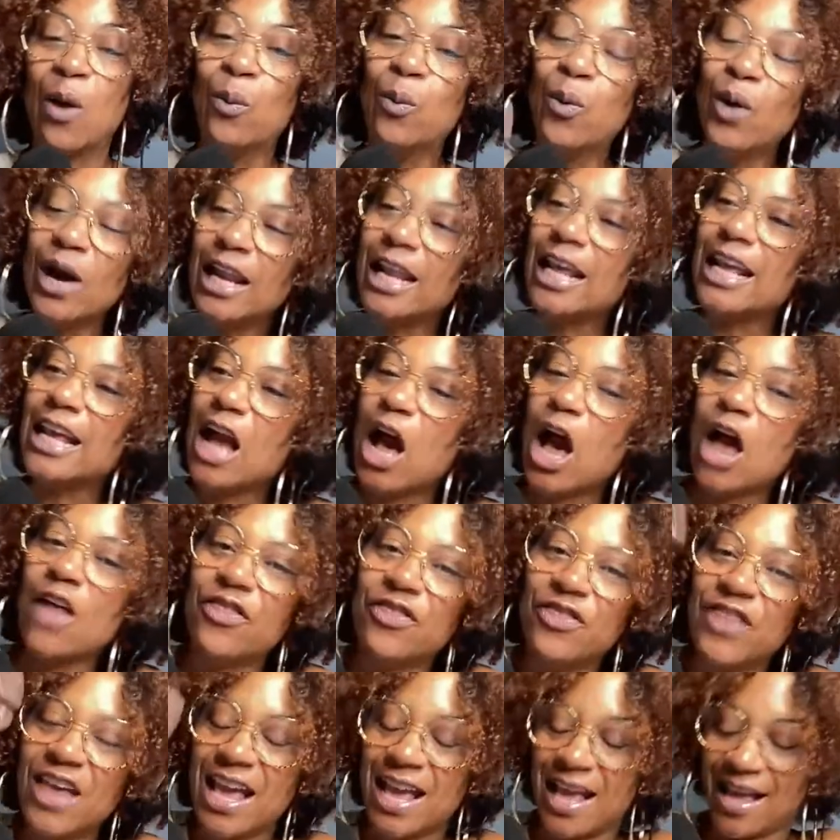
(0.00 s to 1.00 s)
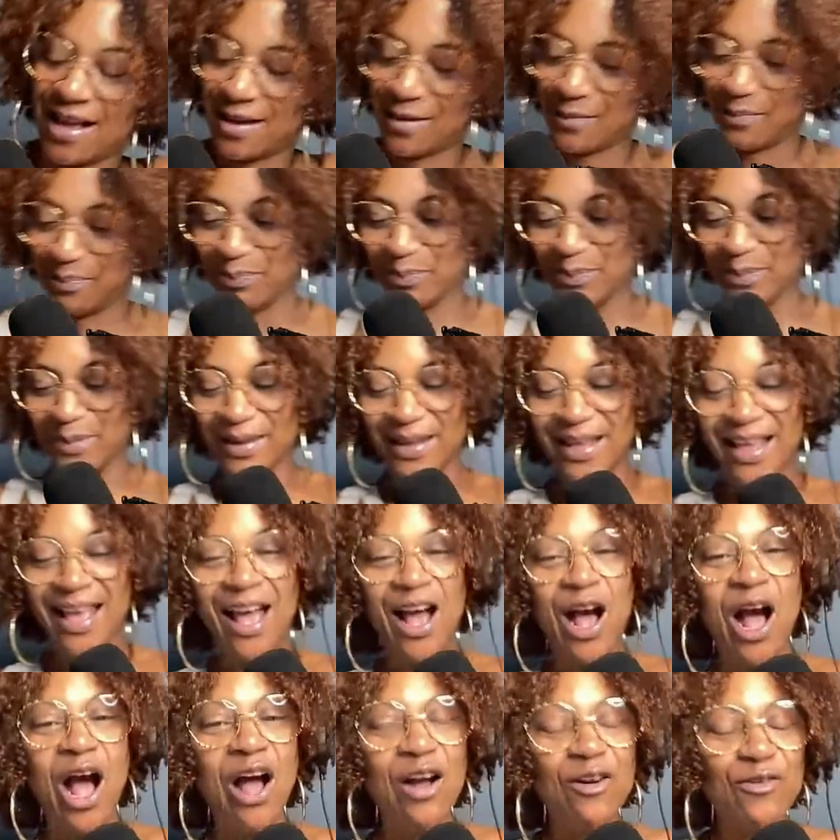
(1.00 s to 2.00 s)
What do y'all think?
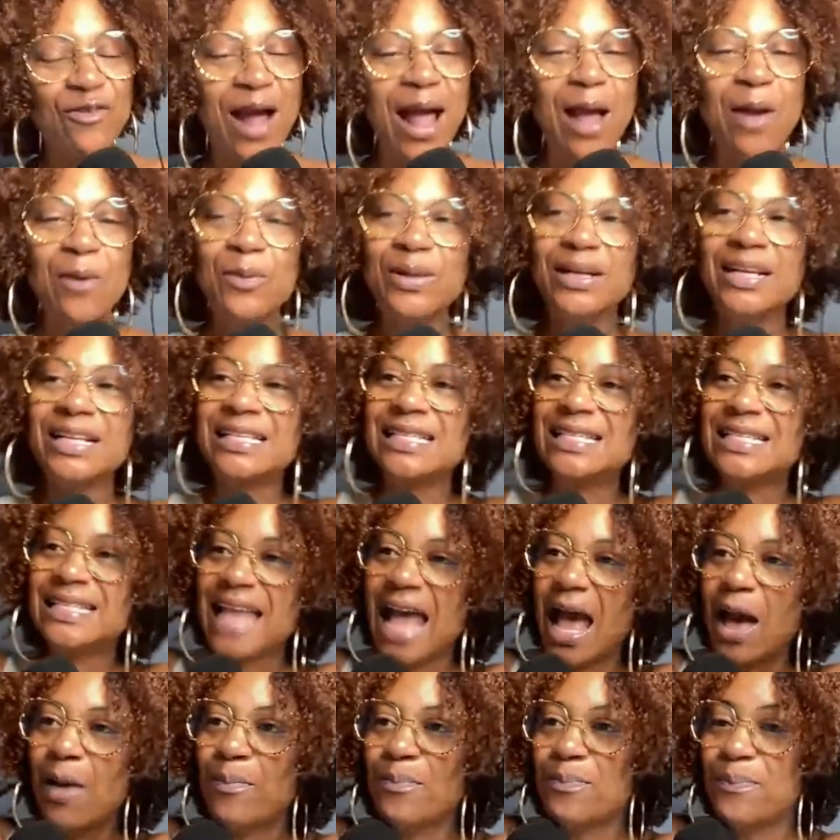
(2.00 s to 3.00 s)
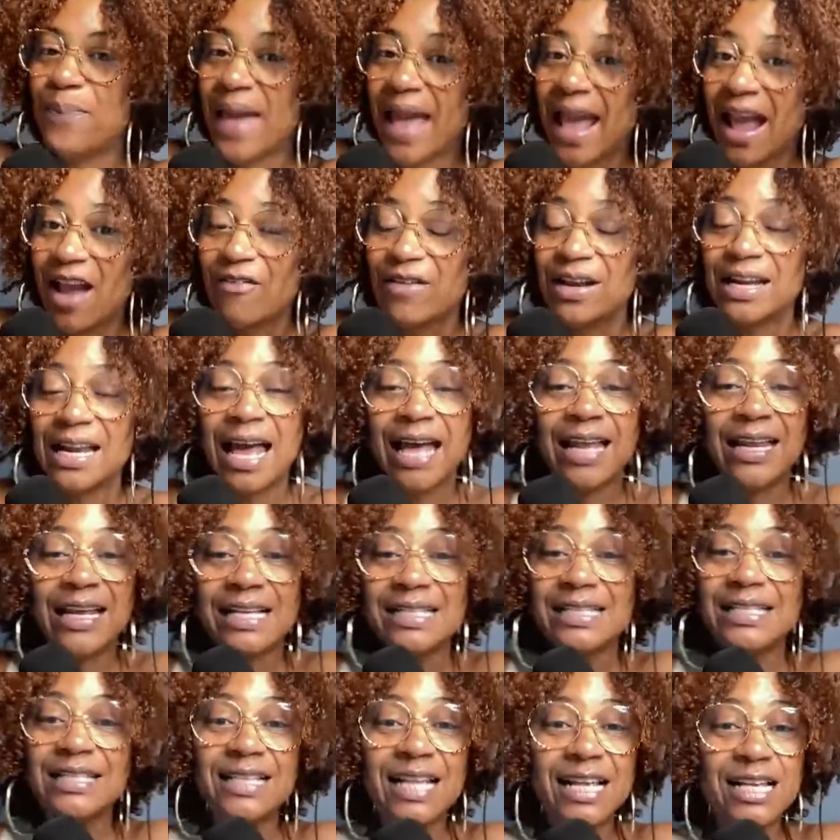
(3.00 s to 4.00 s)
All right, when the step parent, now
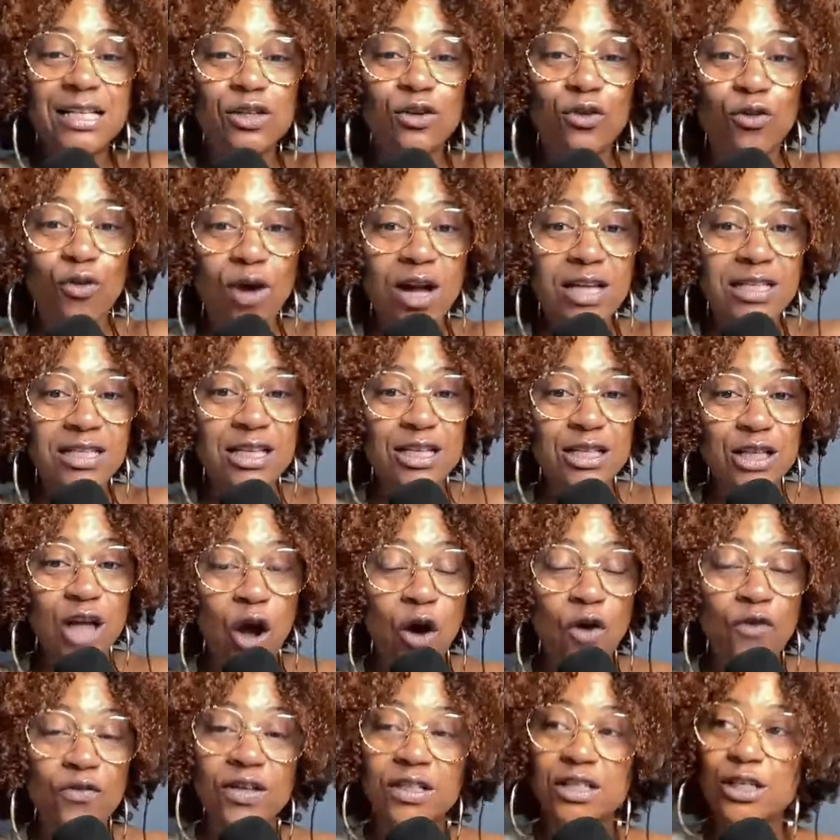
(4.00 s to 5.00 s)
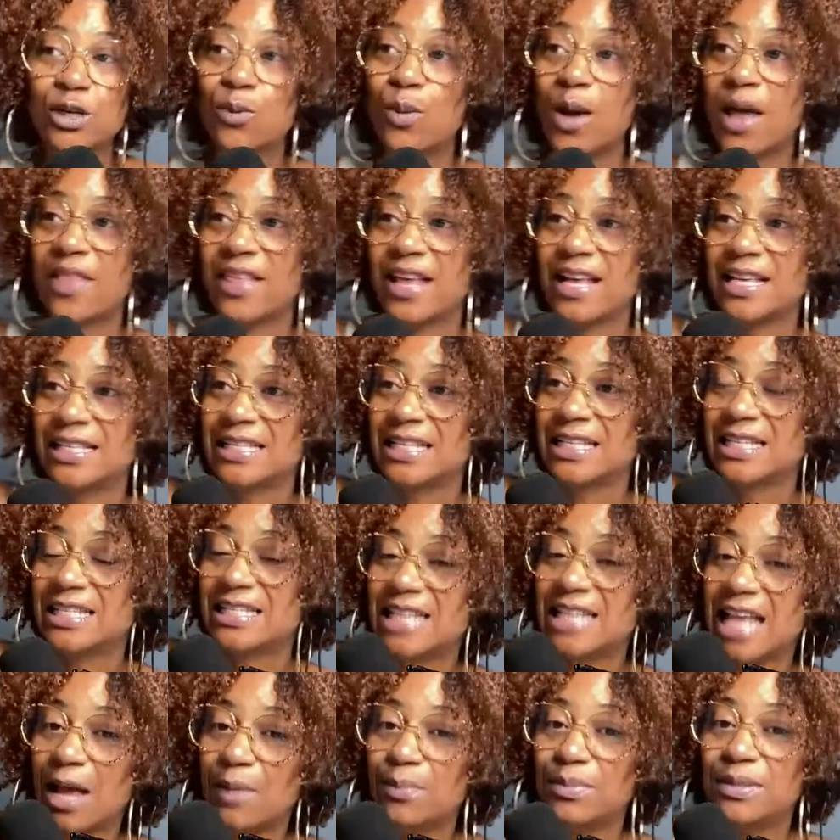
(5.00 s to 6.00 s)
this crosses over to whether it's the
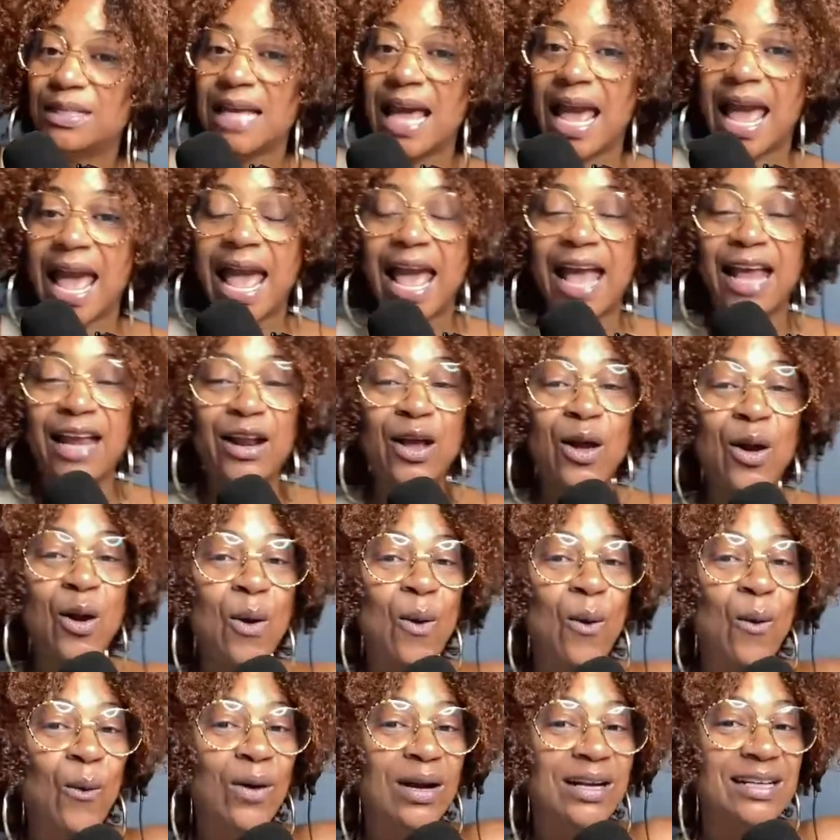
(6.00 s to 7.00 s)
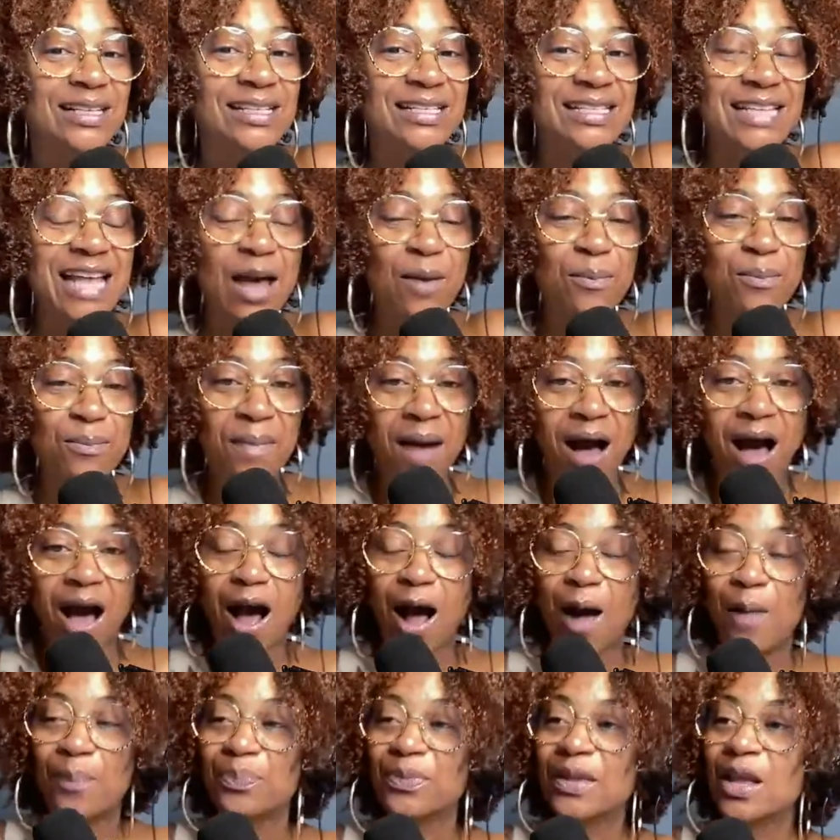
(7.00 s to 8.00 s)
stepdad or the
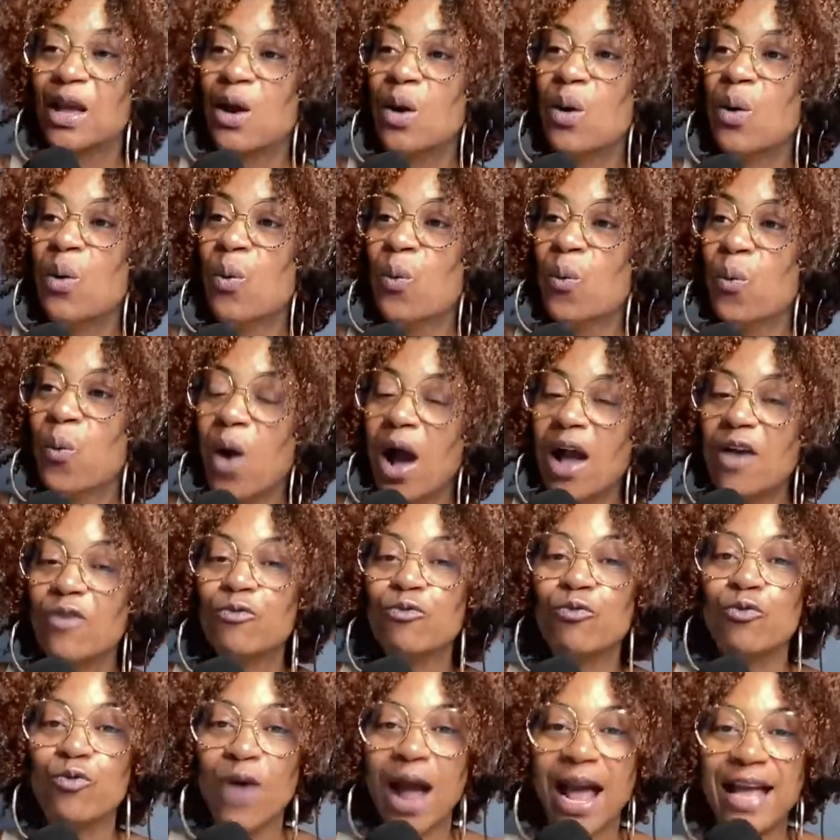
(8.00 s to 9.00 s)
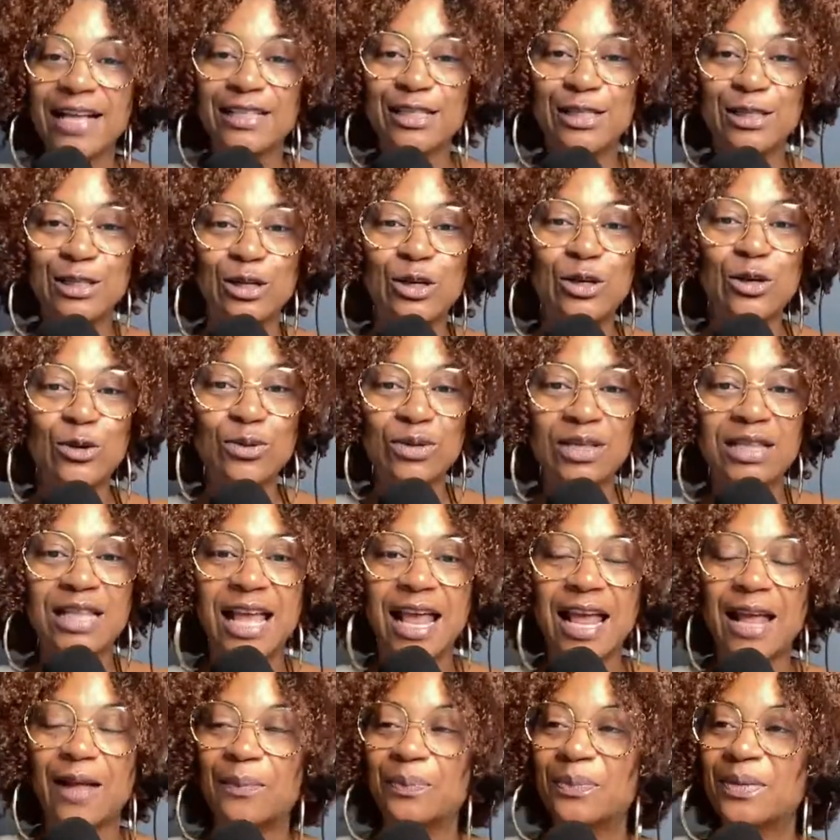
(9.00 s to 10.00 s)
stepmom. What rights do you
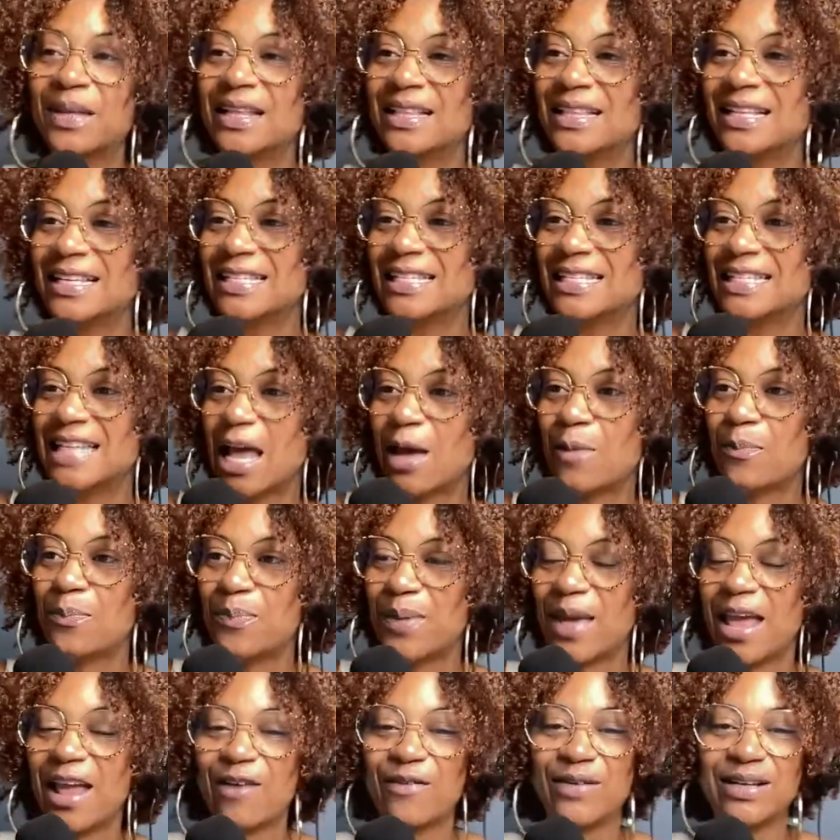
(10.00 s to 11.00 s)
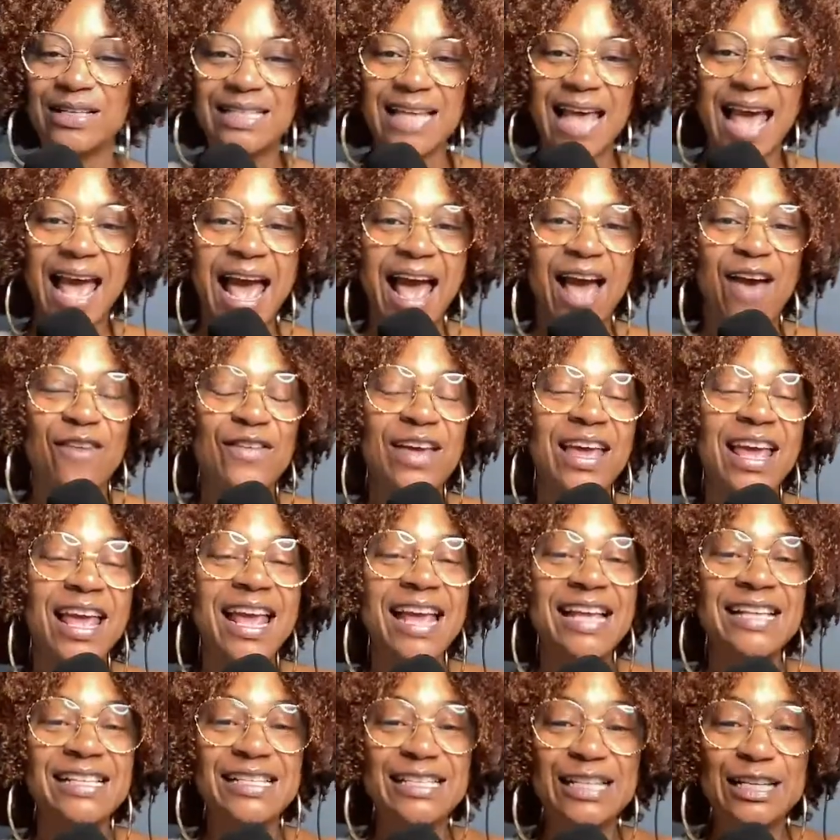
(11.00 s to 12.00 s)
think the step parents have
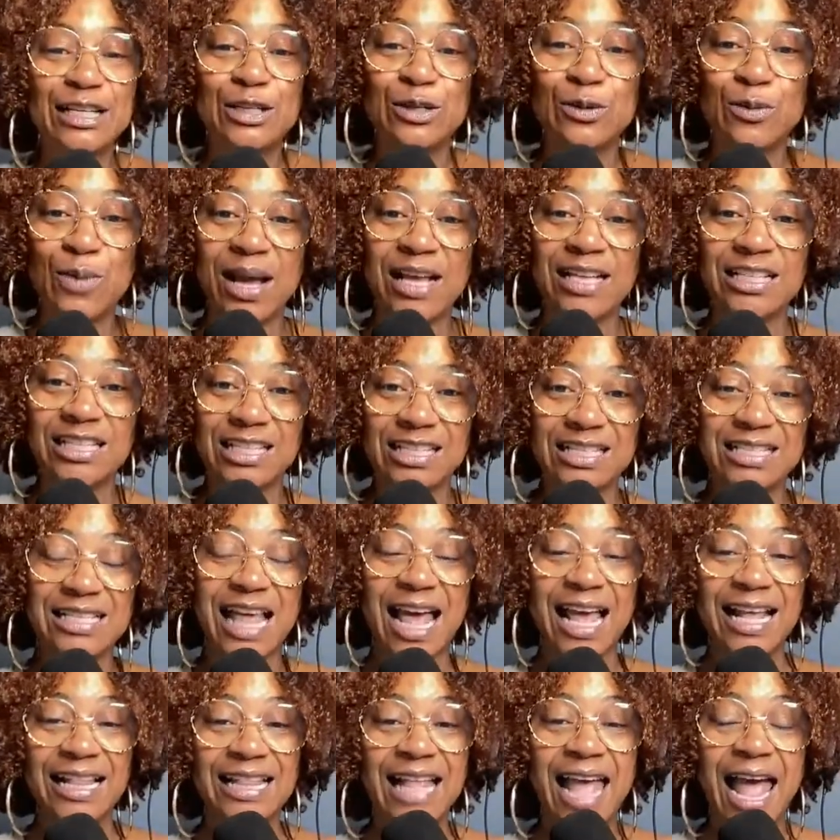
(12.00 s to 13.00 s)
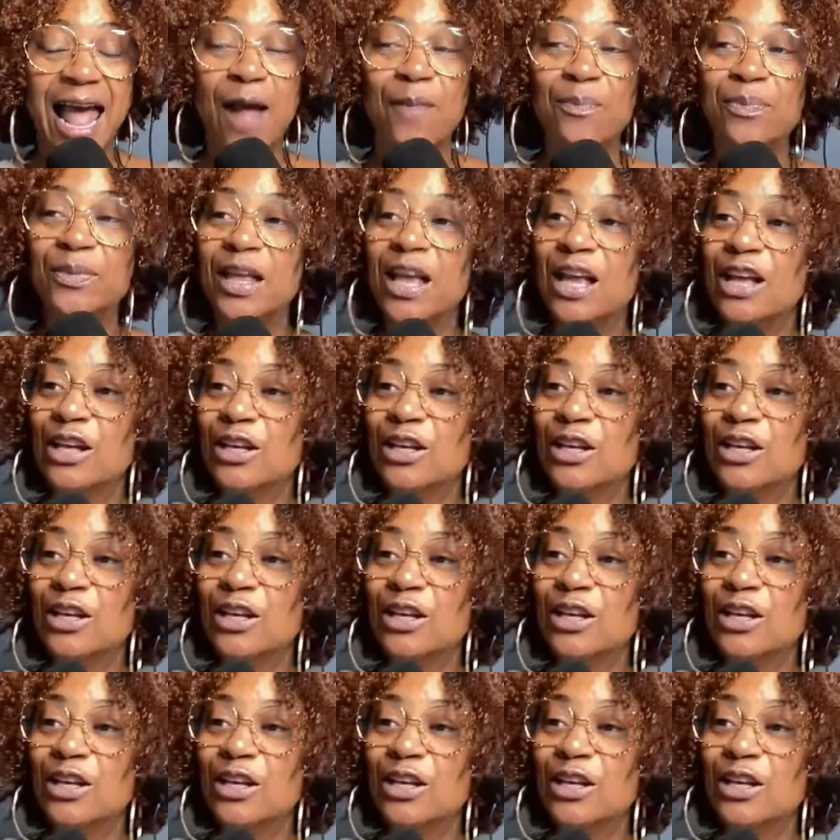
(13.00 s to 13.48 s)
in situations like that?